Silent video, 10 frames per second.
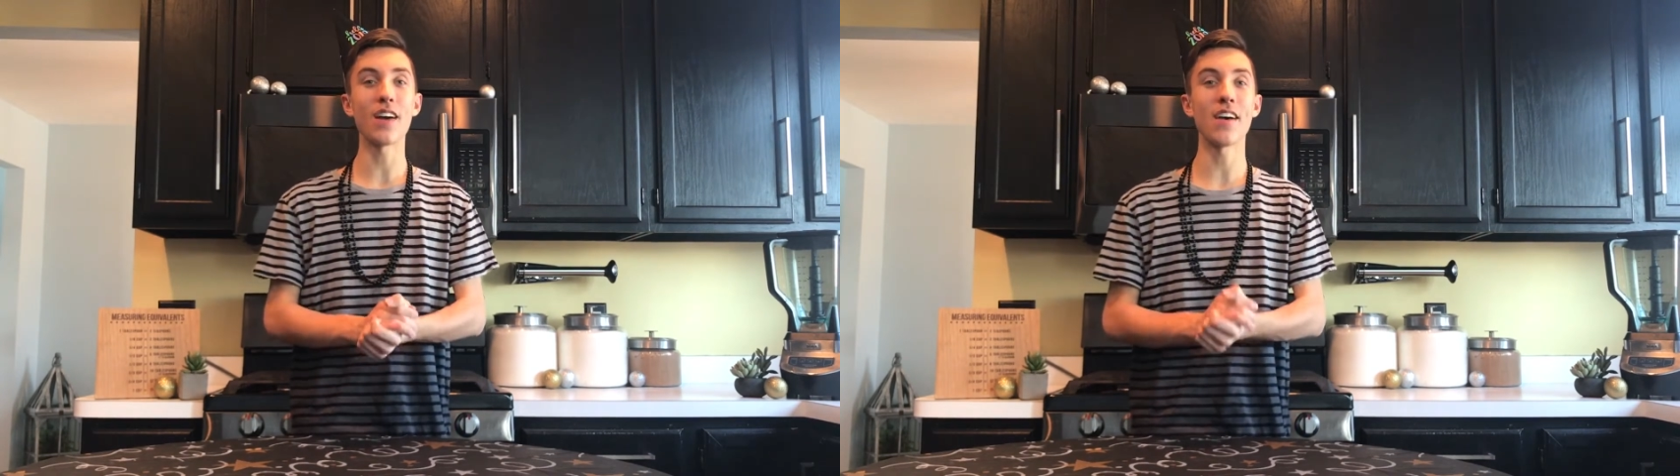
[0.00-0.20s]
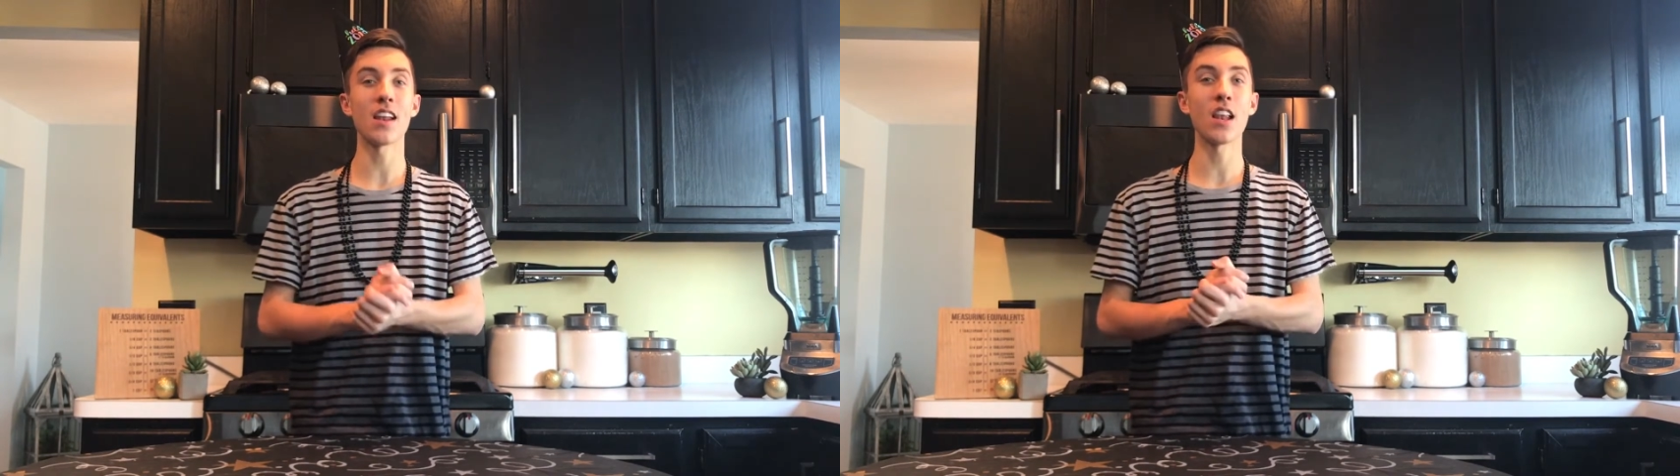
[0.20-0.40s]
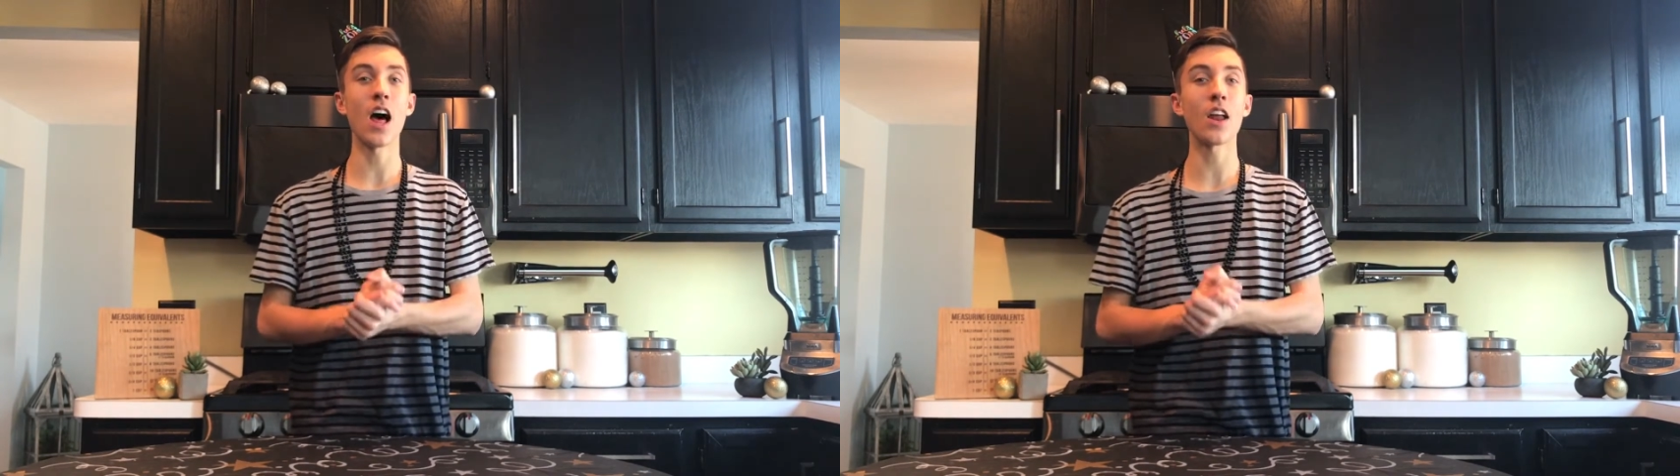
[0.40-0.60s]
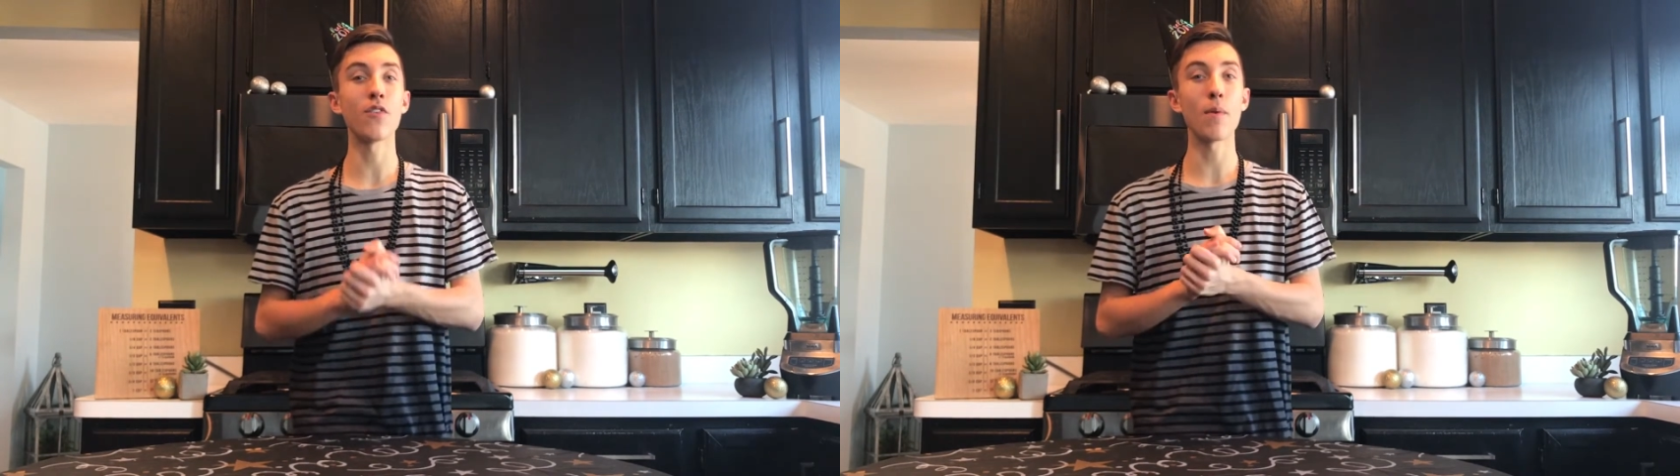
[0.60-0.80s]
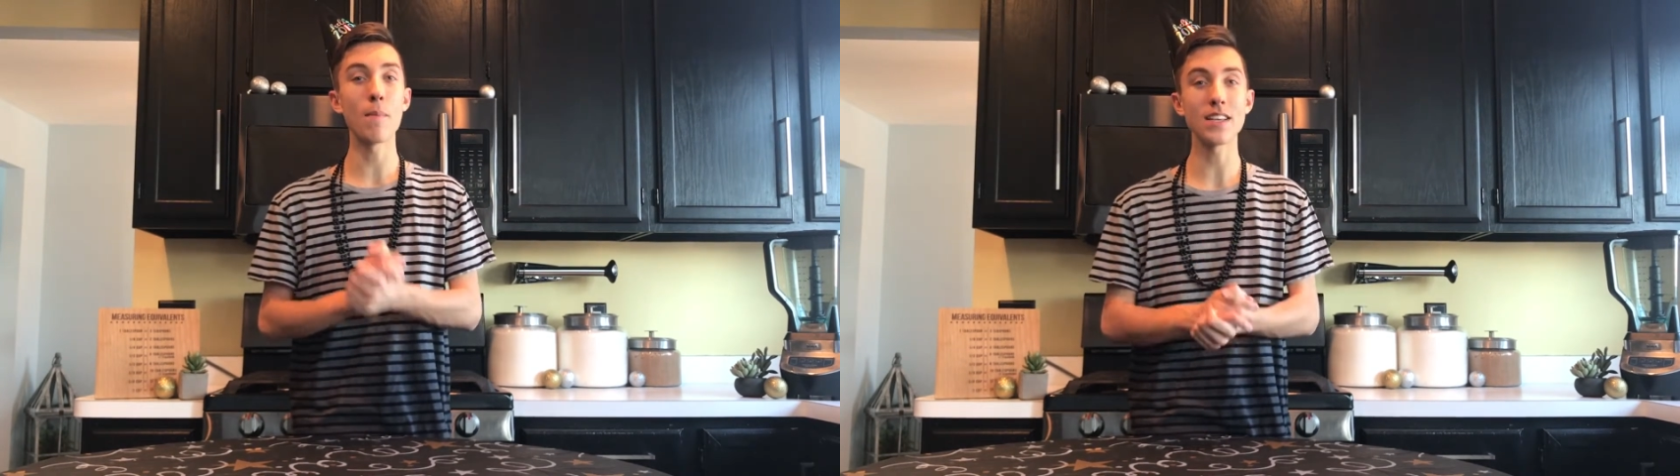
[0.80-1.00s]
I've had a lot
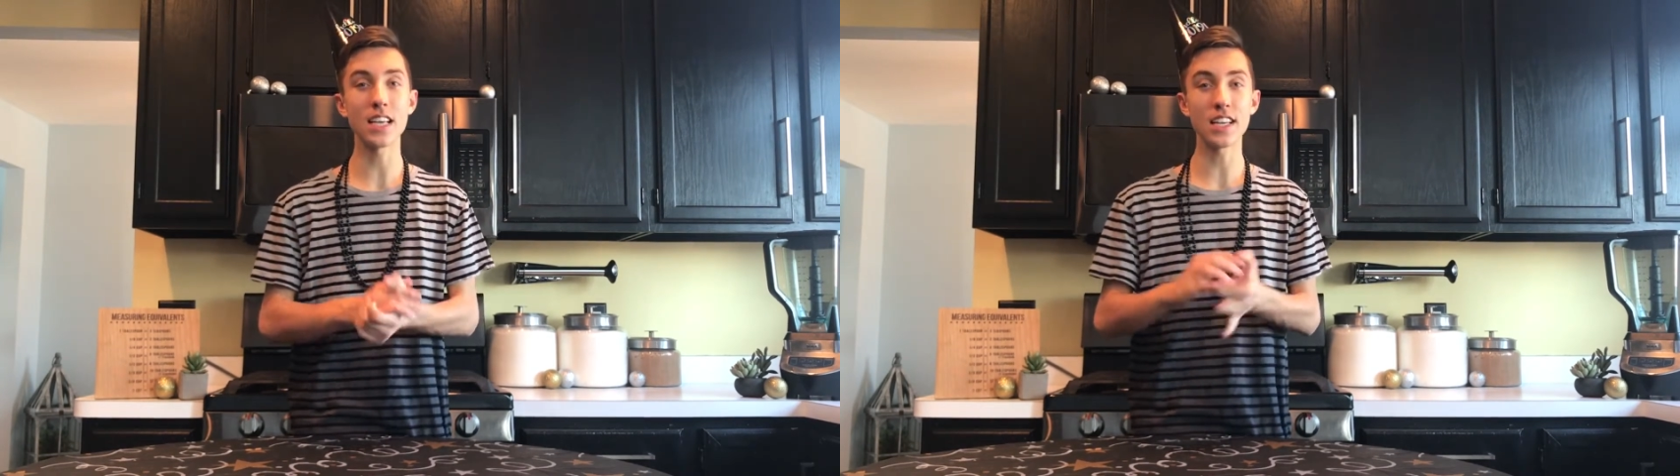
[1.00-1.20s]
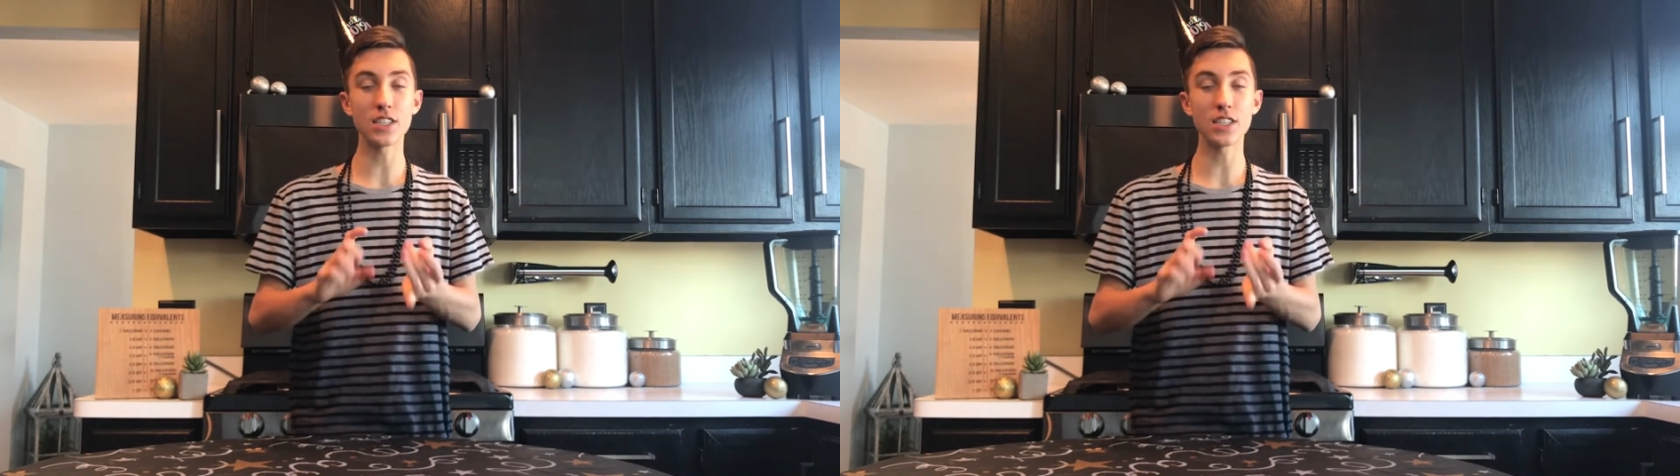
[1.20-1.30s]
of amazing